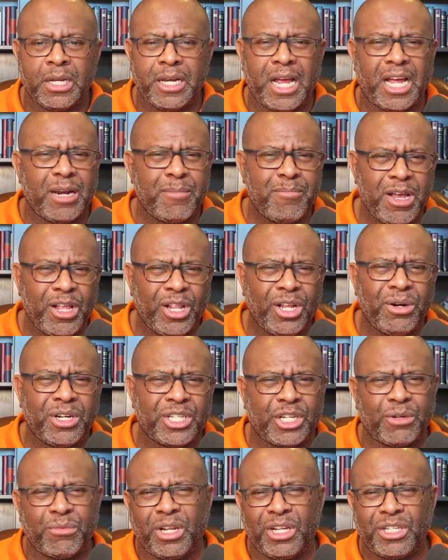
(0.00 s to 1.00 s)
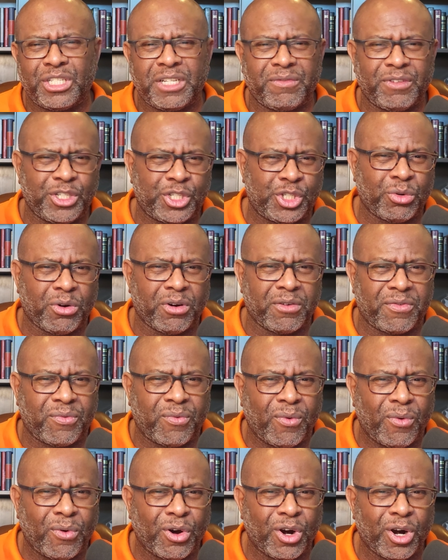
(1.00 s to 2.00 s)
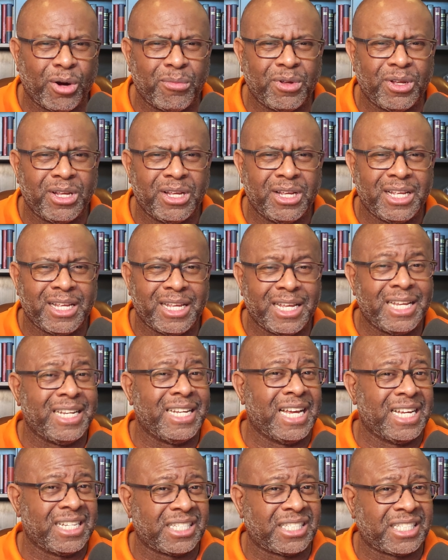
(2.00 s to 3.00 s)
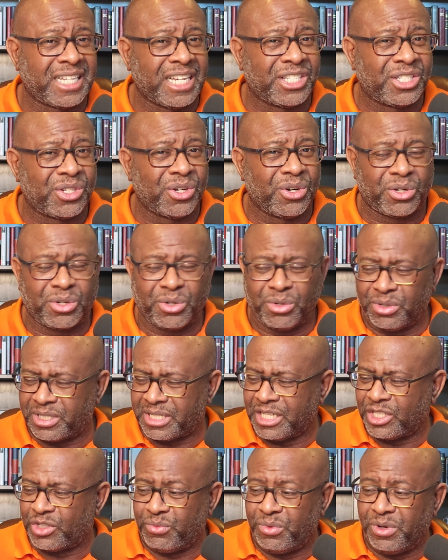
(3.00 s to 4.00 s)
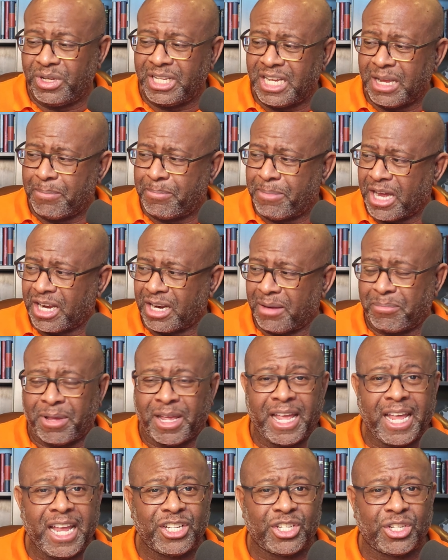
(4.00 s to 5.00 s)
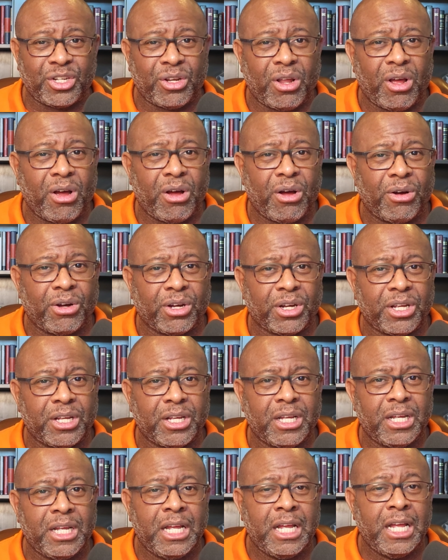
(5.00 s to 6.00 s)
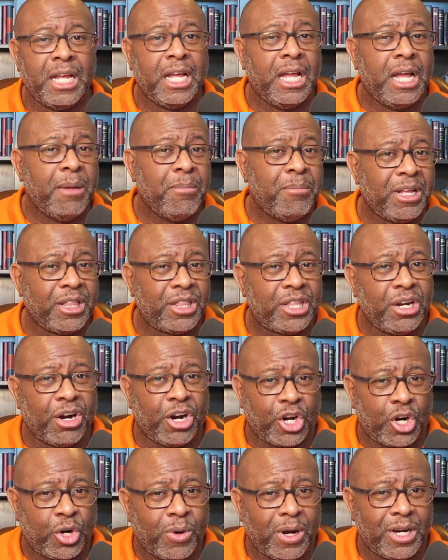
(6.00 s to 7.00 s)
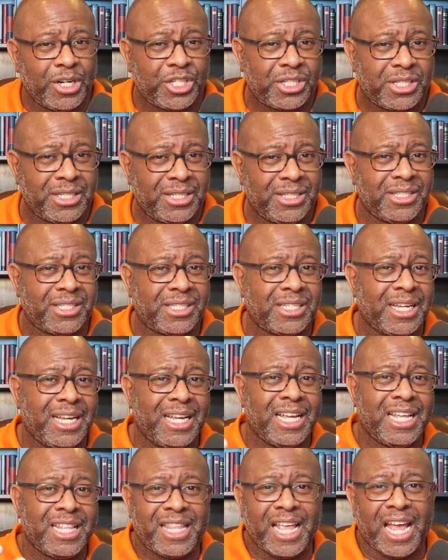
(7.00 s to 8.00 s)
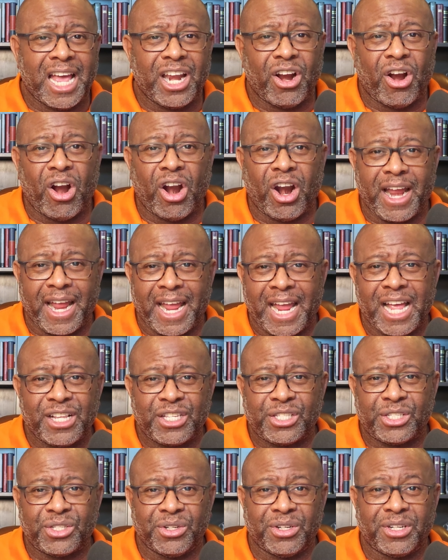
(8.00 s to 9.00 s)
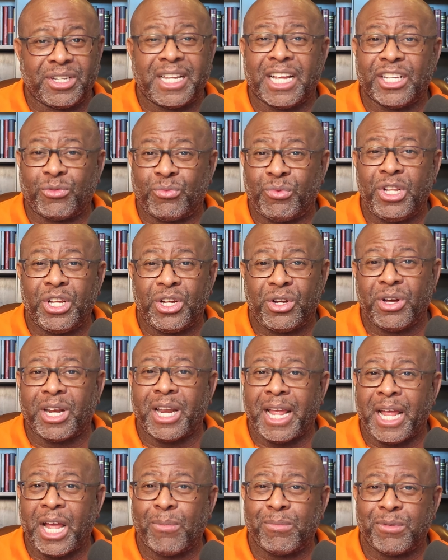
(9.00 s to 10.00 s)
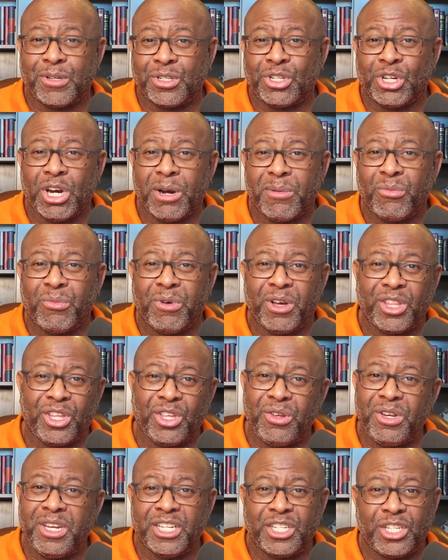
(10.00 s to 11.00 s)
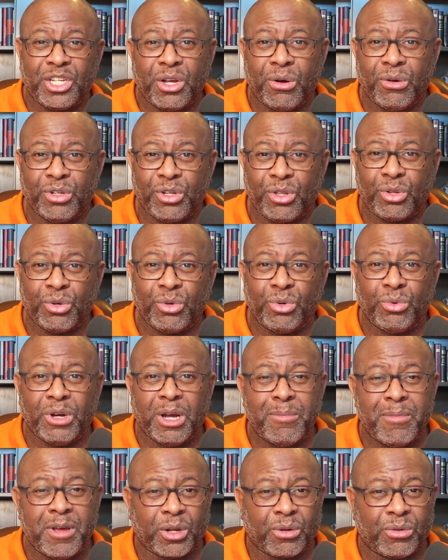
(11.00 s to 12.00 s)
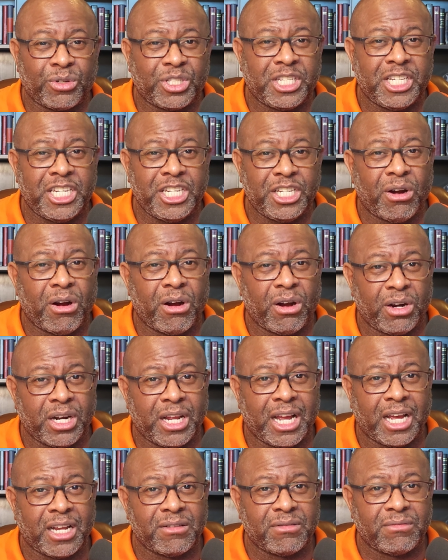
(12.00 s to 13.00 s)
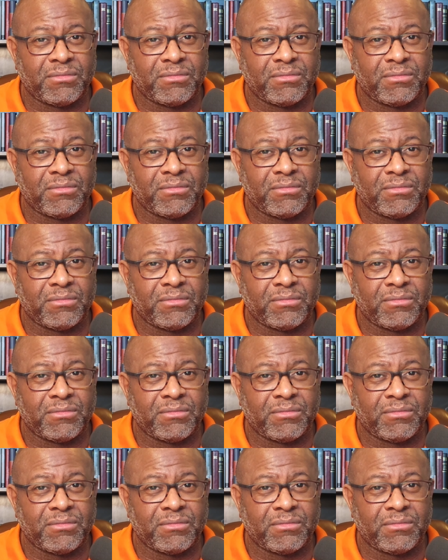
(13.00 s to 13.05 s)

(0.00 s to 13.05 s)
Now, the mailer is a relatively short form in SSA circles. It's really about a page long, but there are questions that are answered that's really going to help determine whether you need to go through a medical CDR or not.